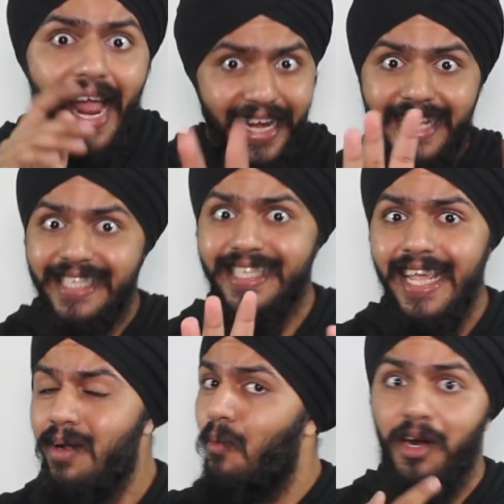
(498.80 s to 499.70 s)
And this
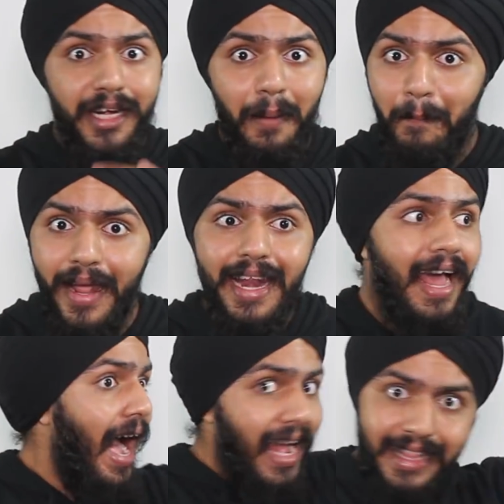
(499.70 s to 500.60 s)
thing would
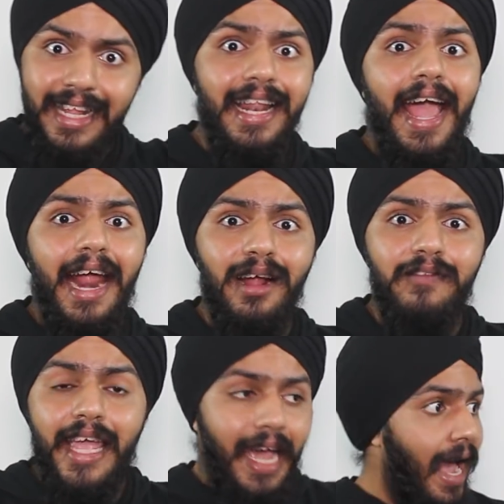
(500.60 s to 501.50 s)
repeat until the end
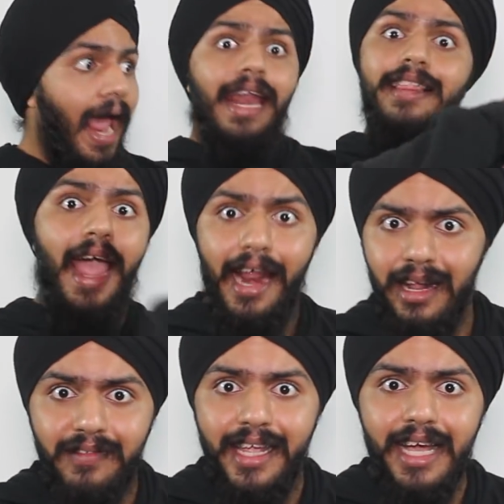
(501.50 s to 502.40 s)
of the year. And at the
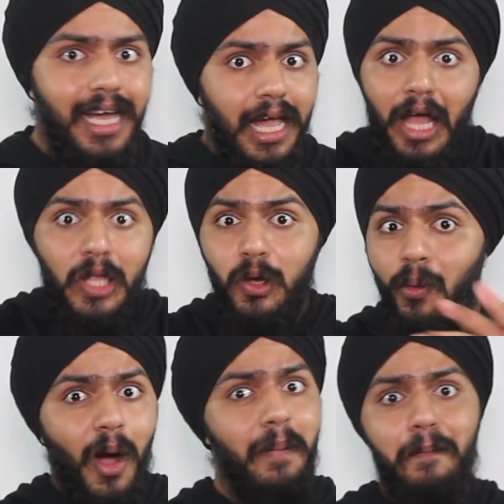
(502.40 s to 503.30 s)
end of the year,
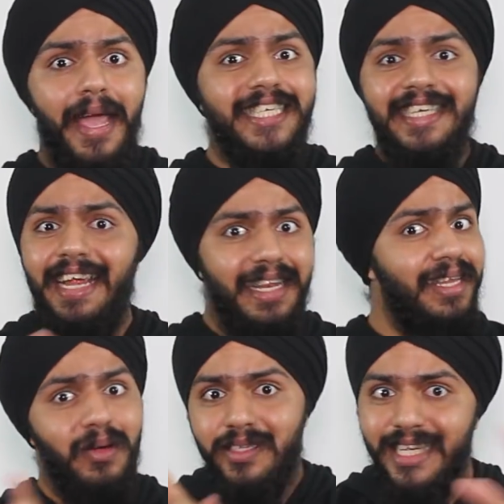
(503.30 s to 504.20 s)
you won't pay
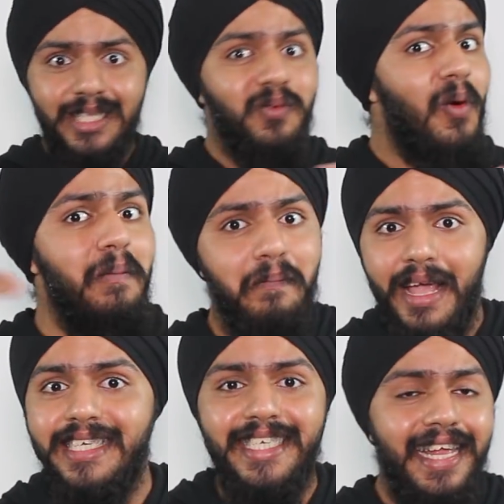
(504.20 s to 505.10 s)
shit. You just won't
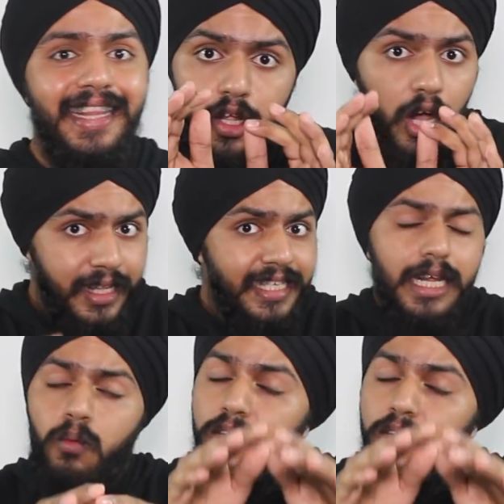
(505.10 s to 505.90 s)
pay shit. Your teacher